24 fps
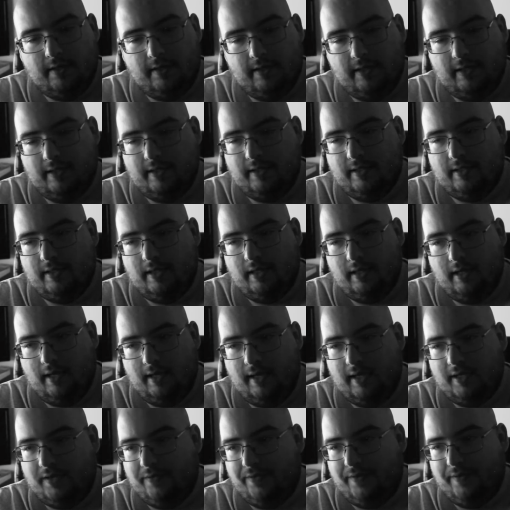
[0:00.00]
is in the
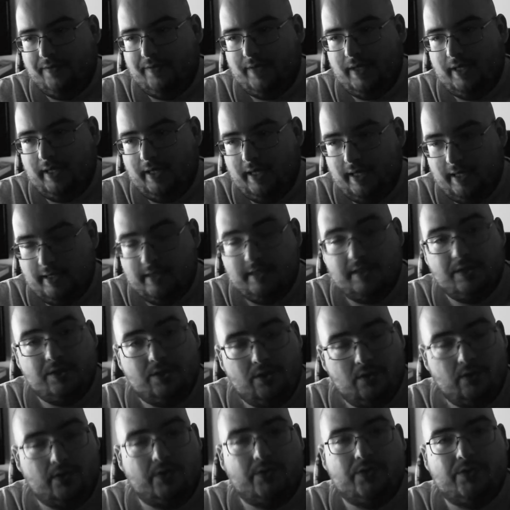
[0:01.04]
next 15 days is
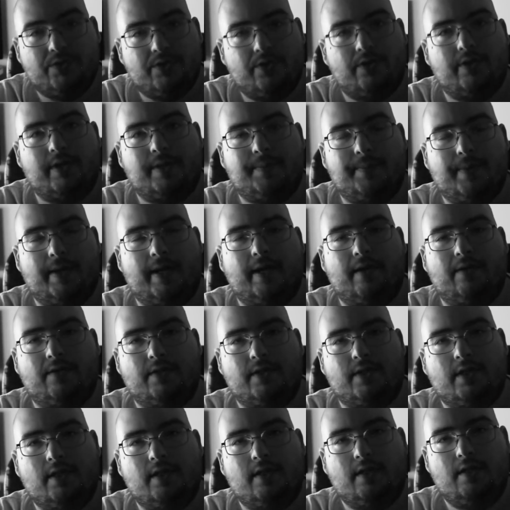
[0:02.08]
to lose 30
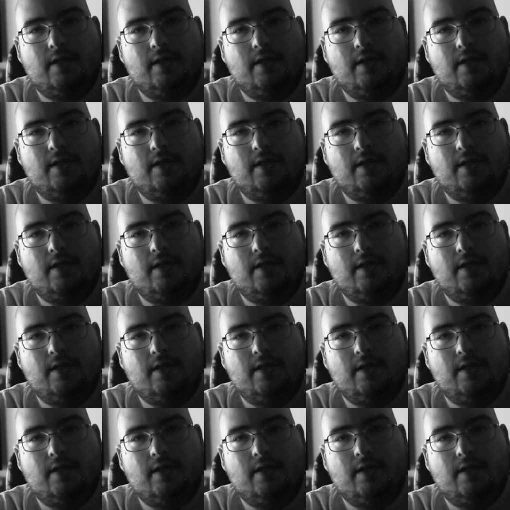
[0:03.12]
pounds.